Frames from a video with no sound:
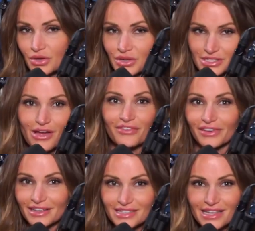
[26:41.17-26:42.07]
his
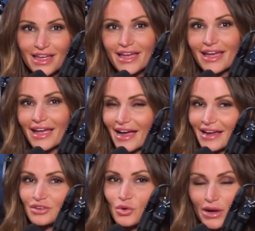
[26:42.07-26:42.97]
office
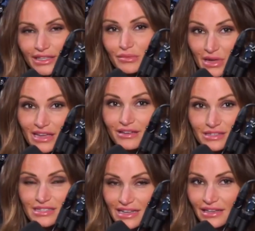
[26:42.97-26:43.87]
and quickly meet
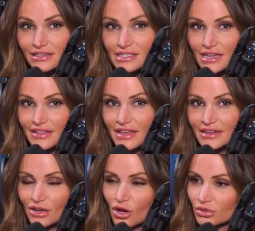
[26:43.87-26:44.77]
his needs, and then
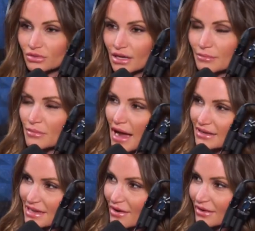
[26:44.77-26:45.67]
he'll come
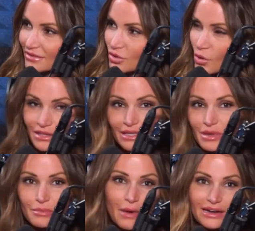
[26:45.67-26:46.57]
back down and quickly
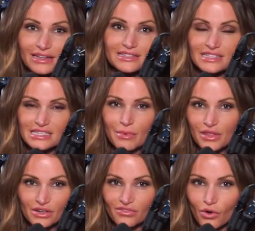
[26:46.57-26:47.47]
meet my needs in some
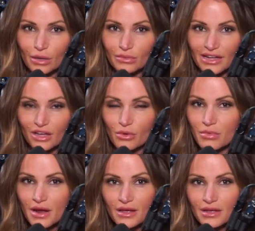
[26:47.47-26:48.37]
other form. Like he'll,
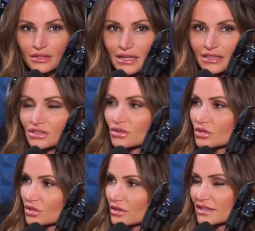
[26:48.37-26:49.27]
like
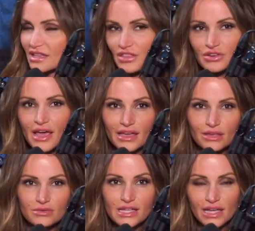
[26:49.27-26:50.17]
you like the other day,
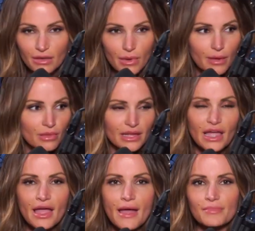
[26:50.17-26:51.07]
he was like, "Hey babe," like
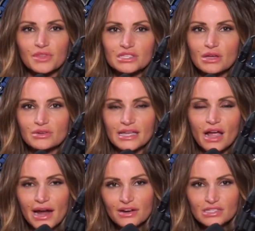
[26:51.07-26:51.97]
he's always like,
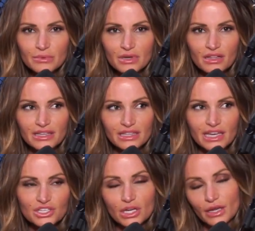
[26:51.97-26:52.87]
hire someone to clean the
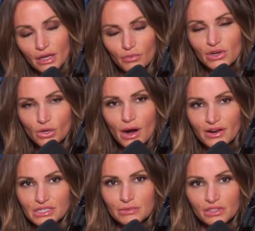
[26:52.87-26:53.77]
kitchen, and we do
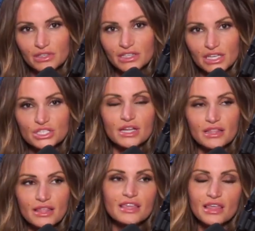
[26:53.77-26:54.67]
hire someone to clean the kitchen.
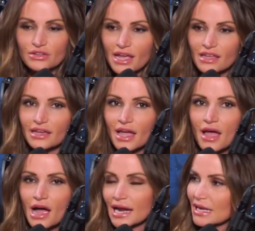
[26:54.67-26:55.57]
And then the other day, like
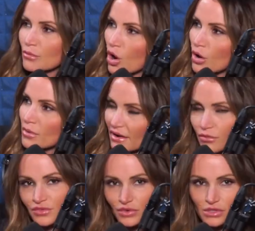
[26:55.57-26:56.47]
I came home, I
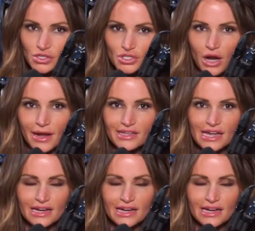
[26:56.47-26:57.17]
went for a little jog outside,